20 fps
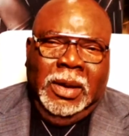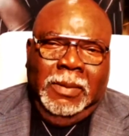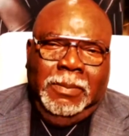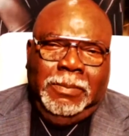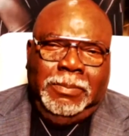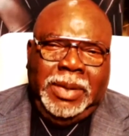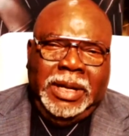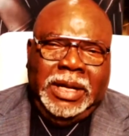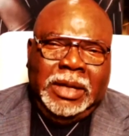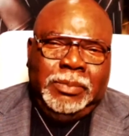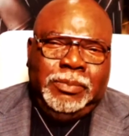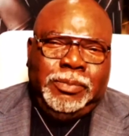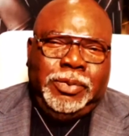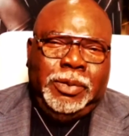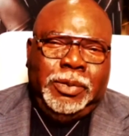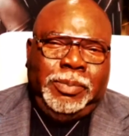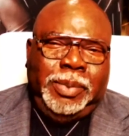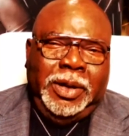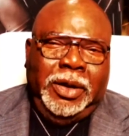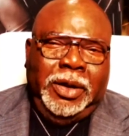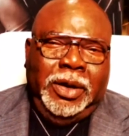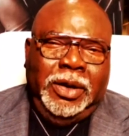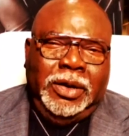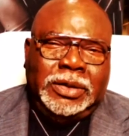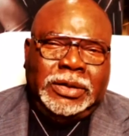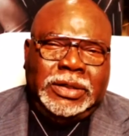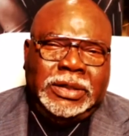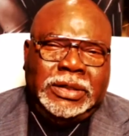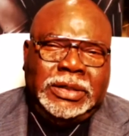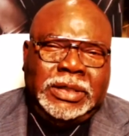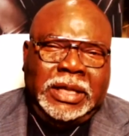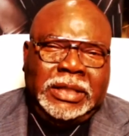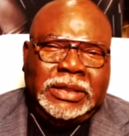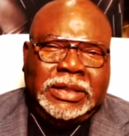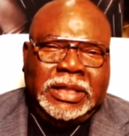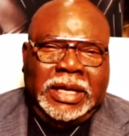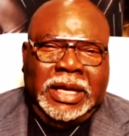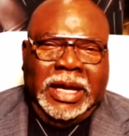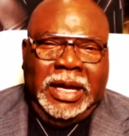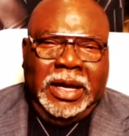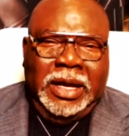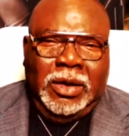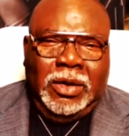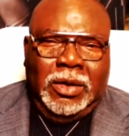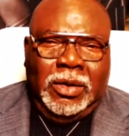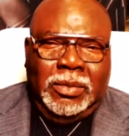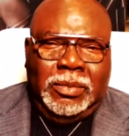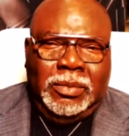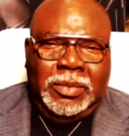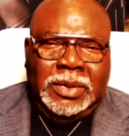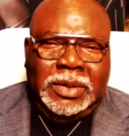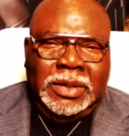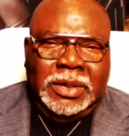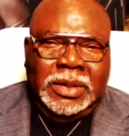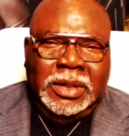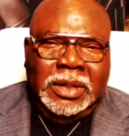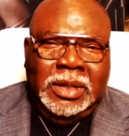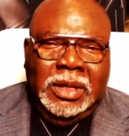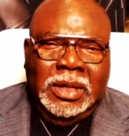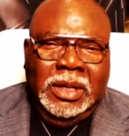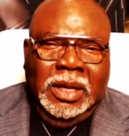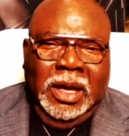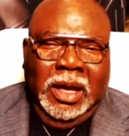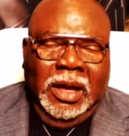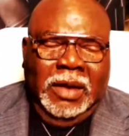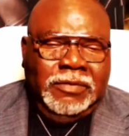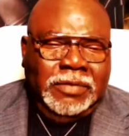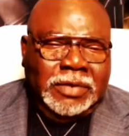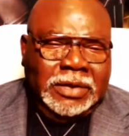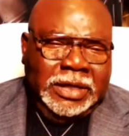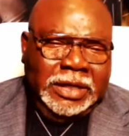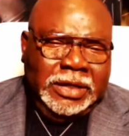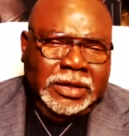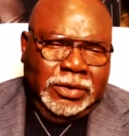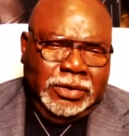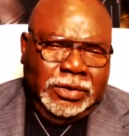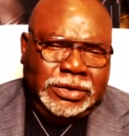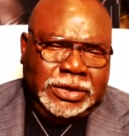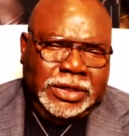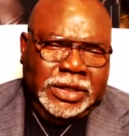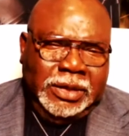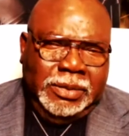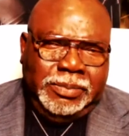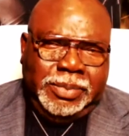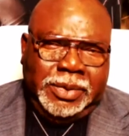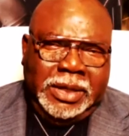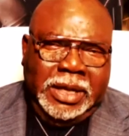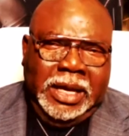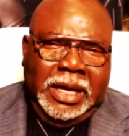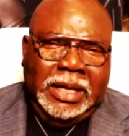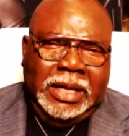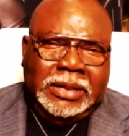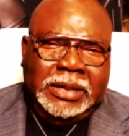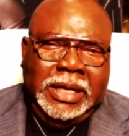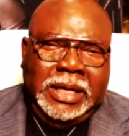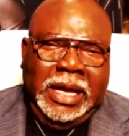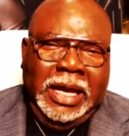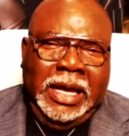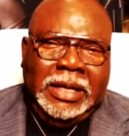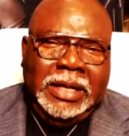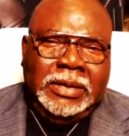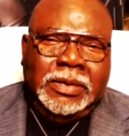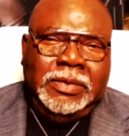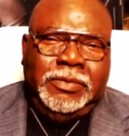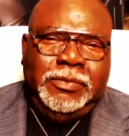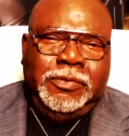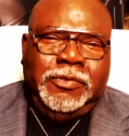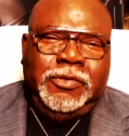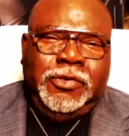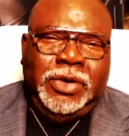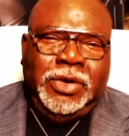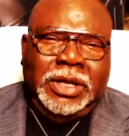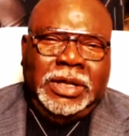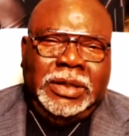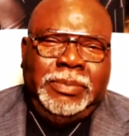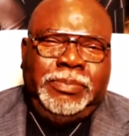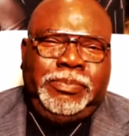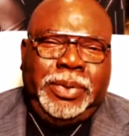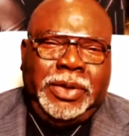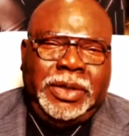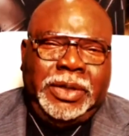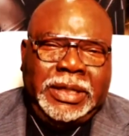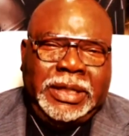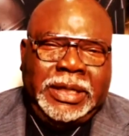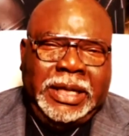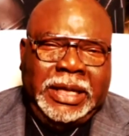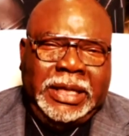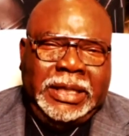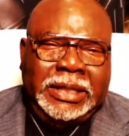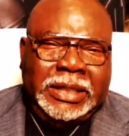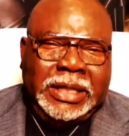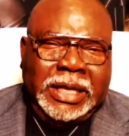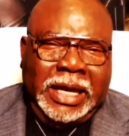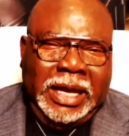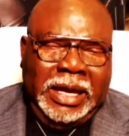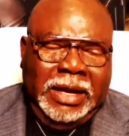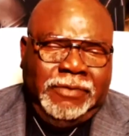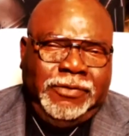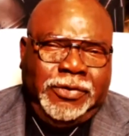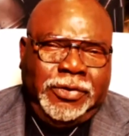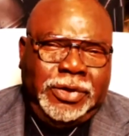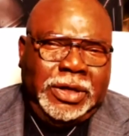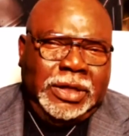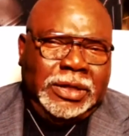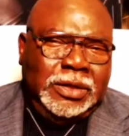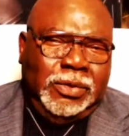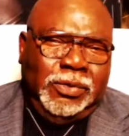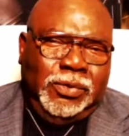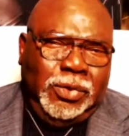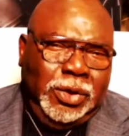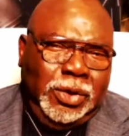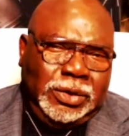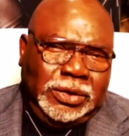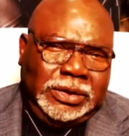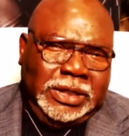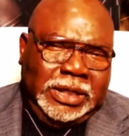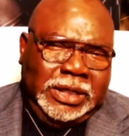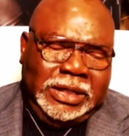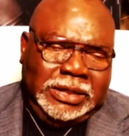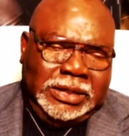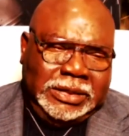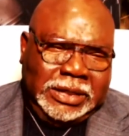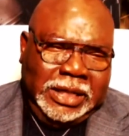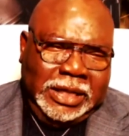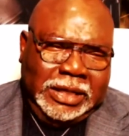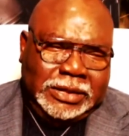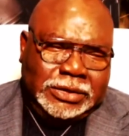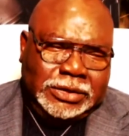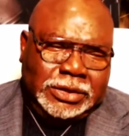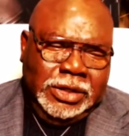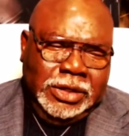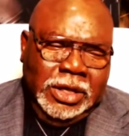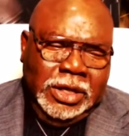being prepared to take the helm of leadership and really putting in the effort and the work that it takes